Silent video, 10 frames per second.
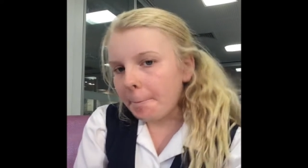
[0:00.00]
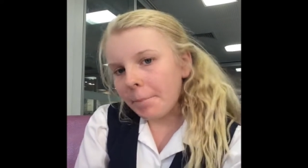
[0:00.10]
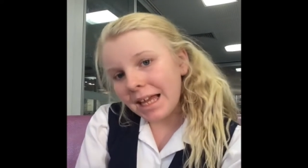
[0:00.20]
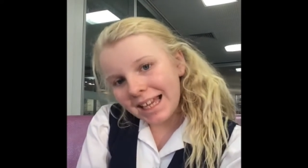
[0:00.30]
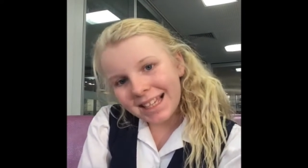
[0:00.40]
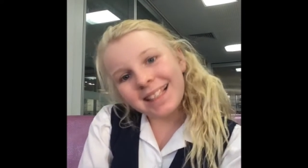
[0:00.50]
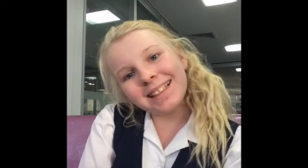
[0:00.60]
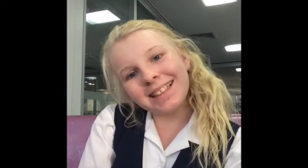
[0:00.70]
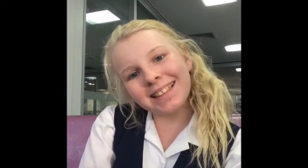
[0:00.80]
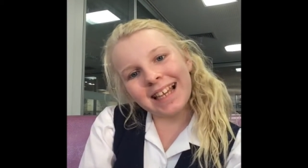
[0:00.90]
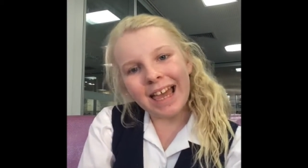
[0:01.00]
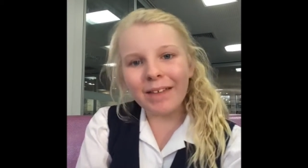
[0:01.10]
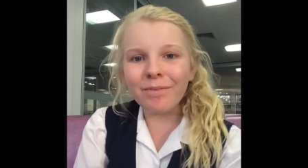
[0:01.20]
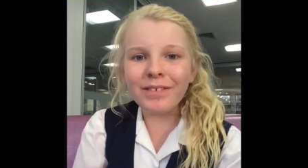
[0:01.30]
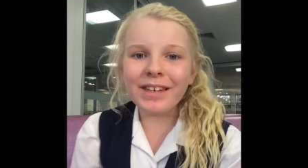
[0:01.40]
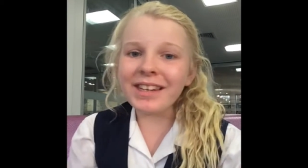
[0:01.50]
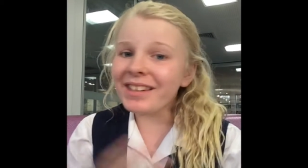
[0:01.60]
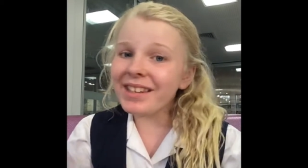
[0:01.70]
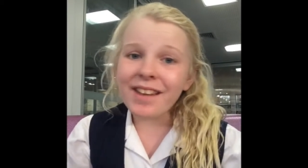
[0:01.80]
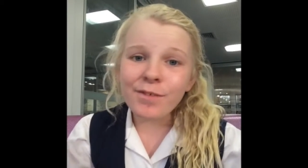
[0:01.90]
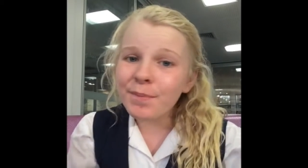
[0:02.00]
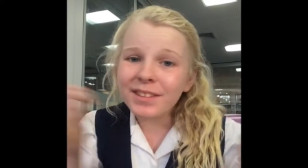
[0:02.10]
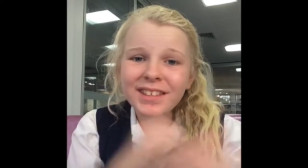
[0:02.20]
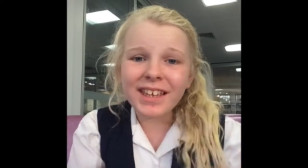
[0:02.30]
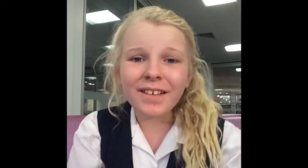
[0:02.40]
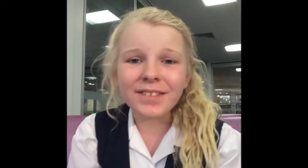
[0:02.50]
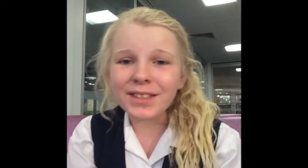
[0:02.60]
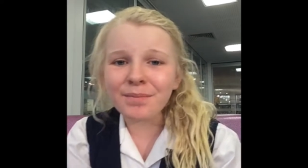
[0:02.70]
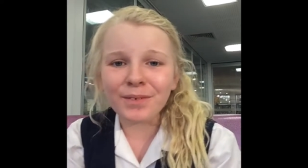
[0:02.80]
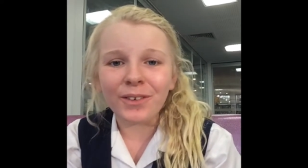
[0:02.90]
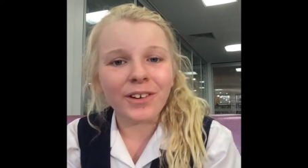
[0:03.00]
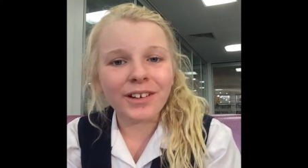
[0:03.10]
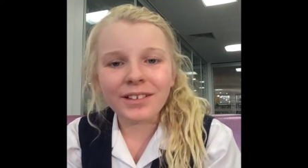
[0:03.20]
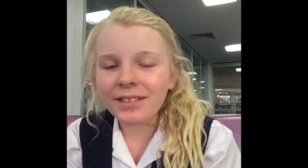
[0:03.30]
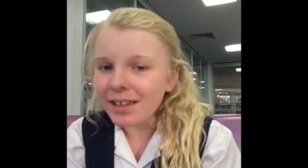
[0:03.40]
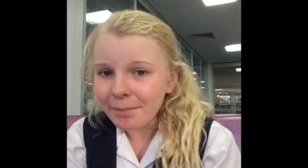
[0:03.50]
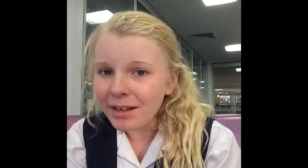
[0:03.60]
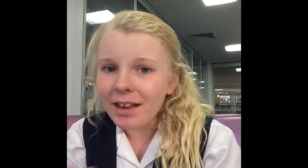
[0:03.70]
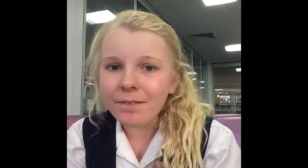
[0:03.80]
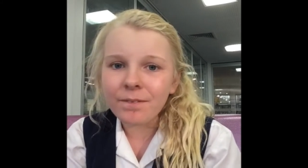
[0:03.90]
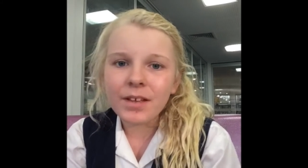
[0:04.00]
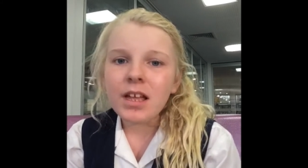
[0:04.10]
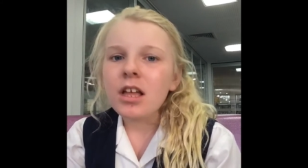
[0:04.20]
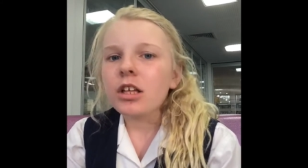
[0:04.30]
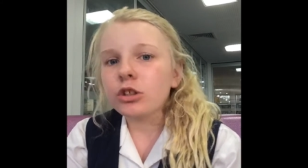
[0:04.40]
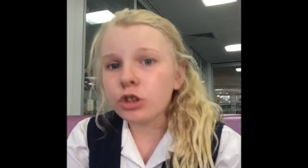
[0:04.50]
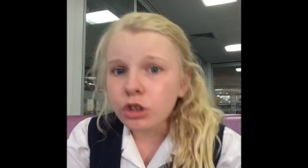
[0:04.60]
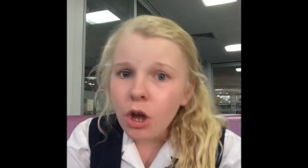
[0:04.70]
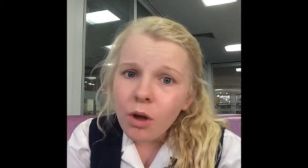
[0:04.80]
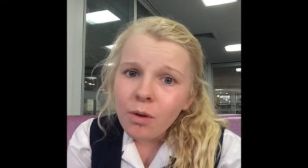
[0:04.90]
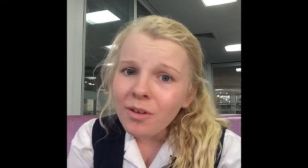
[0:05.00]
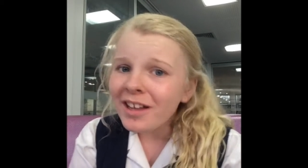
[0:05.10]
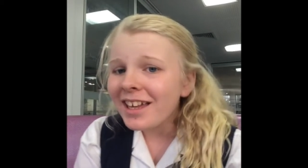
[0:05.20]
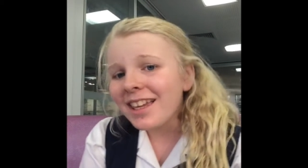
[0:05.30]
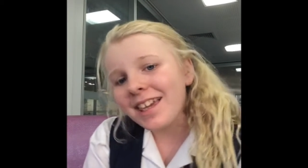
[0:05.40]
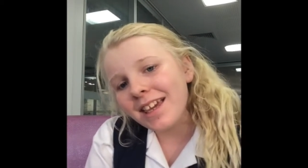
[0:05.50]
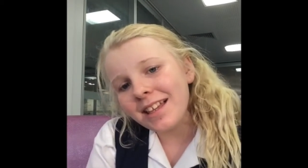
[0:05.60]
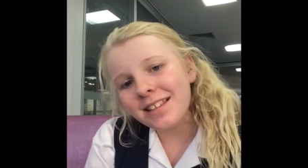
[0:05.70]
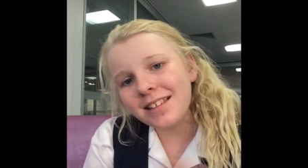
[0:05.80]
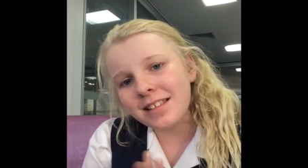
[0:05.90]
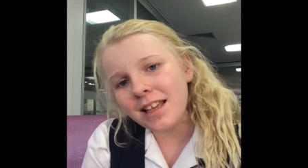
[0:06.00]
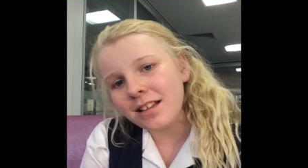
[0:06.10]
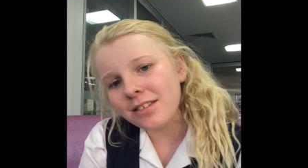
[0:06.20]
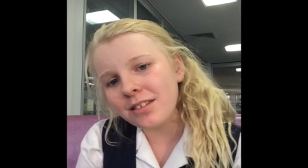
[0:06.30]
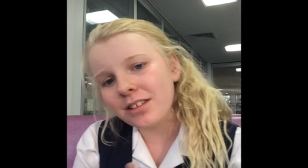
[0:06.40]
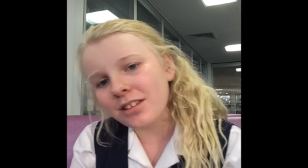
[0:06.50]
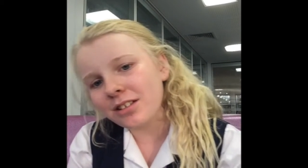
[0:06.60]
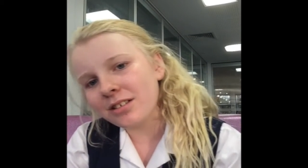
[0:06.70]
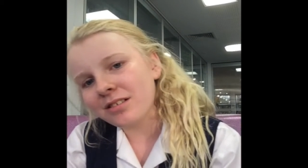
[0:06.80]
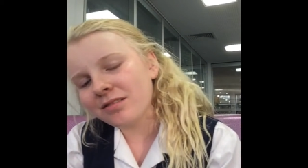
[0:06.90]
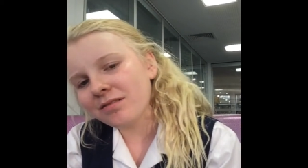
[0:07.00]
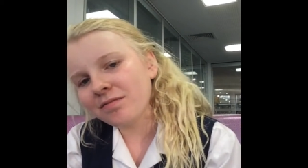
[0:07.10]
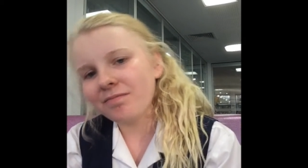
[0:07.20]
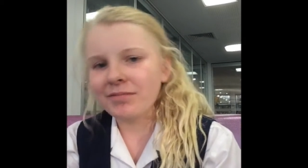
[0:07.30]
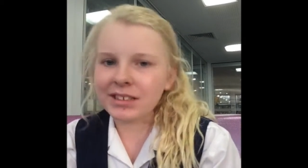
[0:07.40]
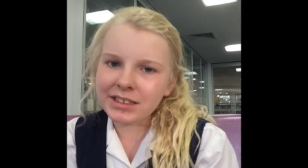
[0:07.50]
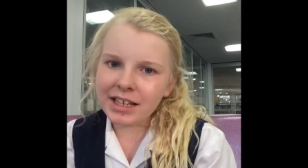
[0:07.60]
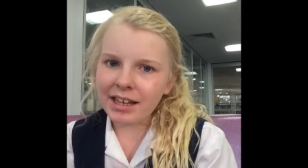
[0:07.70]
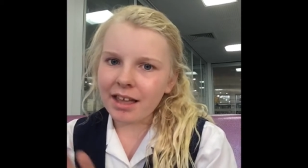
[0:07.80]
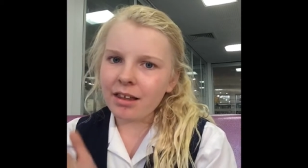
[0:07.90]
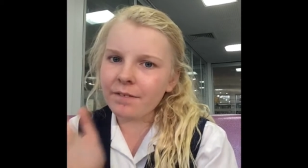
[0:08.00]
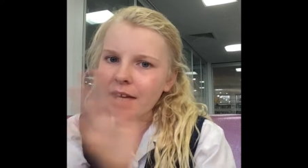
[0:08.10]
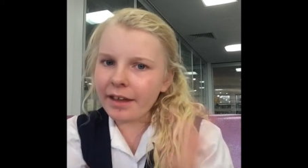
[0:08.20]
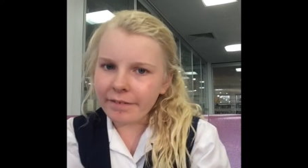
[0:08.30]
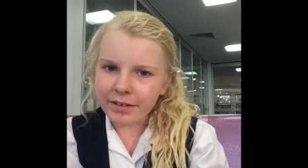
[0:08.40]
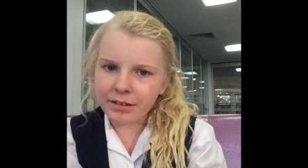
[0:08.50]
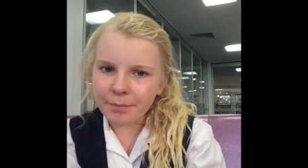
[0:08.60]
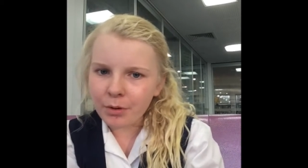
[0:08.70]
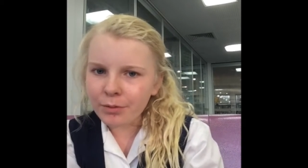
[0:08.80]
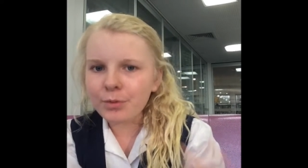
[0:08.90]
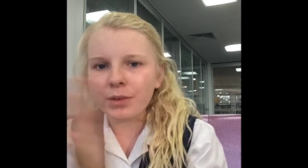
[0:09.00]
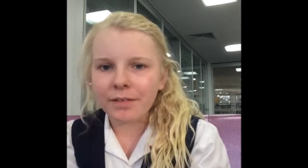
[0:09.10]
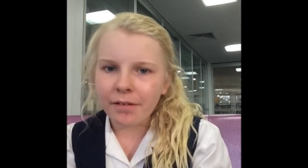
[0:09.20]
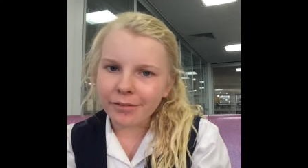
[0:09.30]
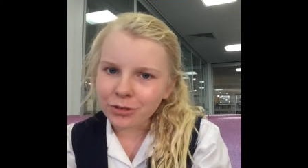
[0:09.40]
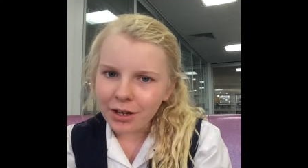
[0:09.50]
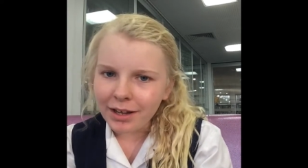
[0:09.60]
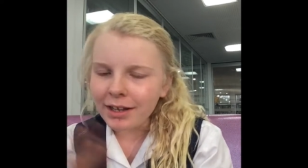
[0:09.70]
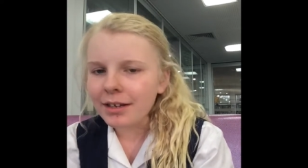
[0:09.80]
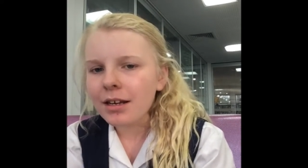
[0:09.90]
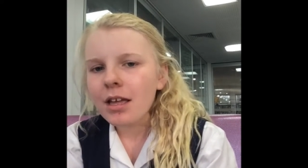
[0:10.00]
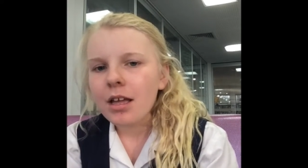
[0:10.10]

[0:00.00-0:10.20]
But I've never been to KFC before in my life. So I can't exactly, you know, say I love KFC the most when I ever try it.